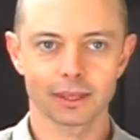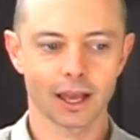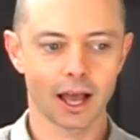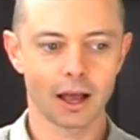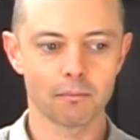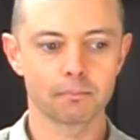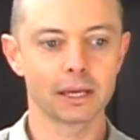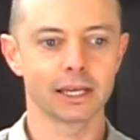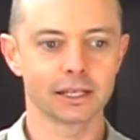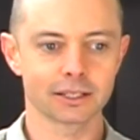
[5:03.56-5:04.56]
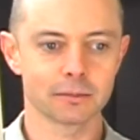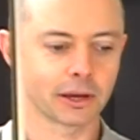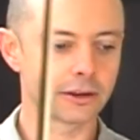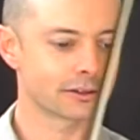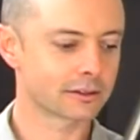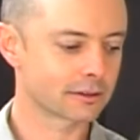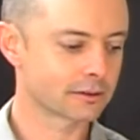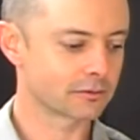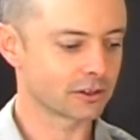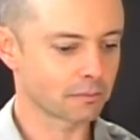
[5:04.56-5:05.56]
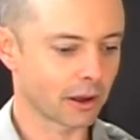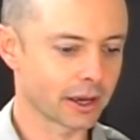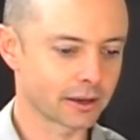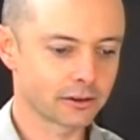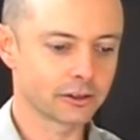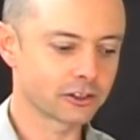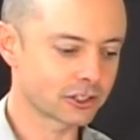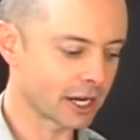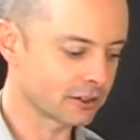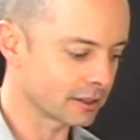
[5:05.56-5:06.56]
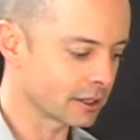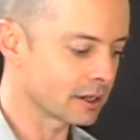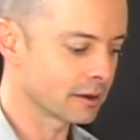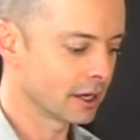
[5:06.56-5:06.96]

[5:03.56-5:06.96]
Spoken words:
pianissimos, just by changing the